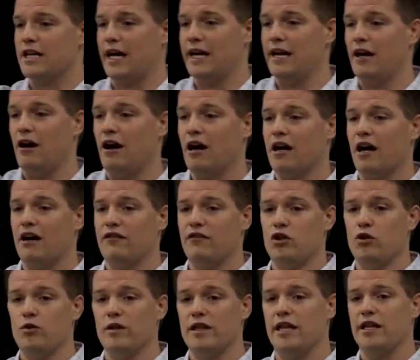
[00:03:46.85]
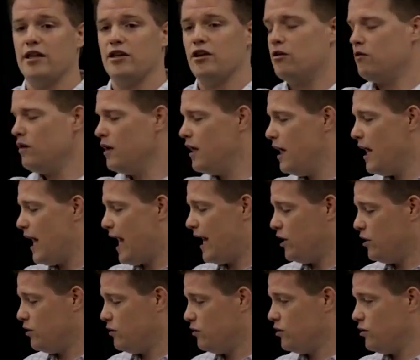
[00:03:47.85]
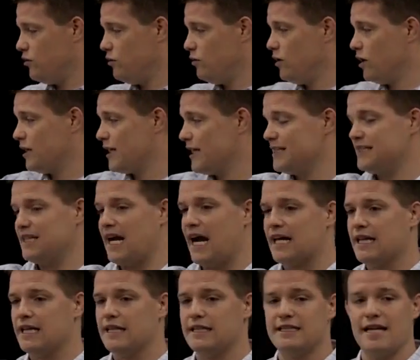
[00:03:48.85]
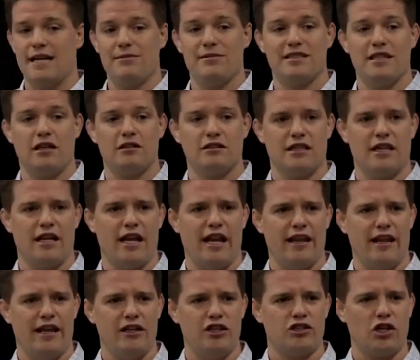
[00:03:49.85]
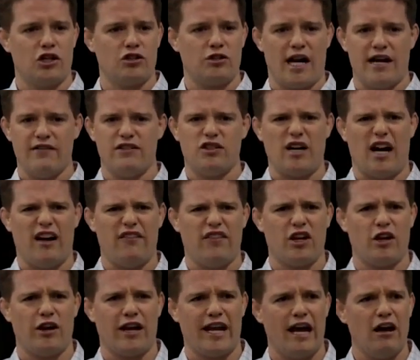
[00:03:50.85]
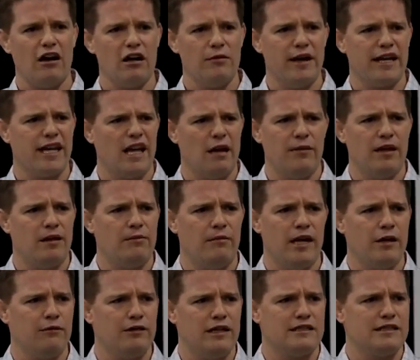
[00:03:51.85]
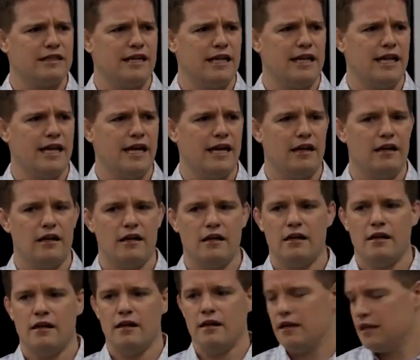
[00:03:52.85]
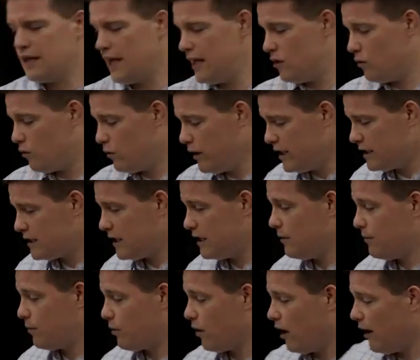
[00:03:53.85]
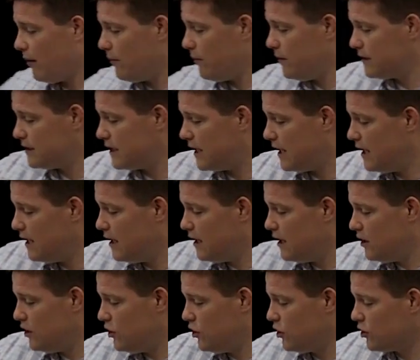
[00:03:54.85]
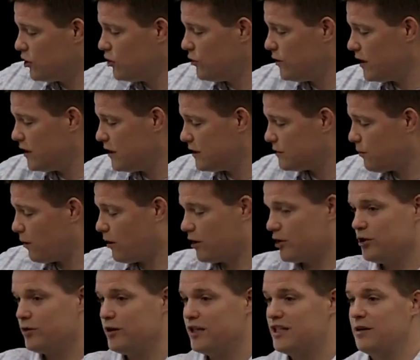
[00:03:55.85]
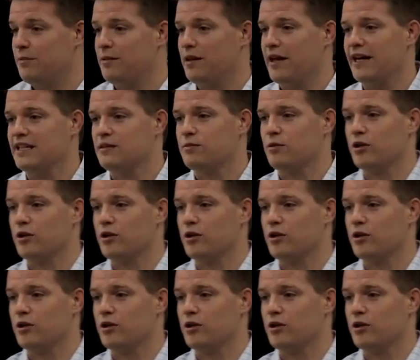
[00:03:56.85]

and just kind of knock off and do what they do, and you look exactly the same as theirs, and you start driving traffic, you're like, how come I can't make money with this? And they can. Okay, the problem is that you're doing this part, you're doing the tip of the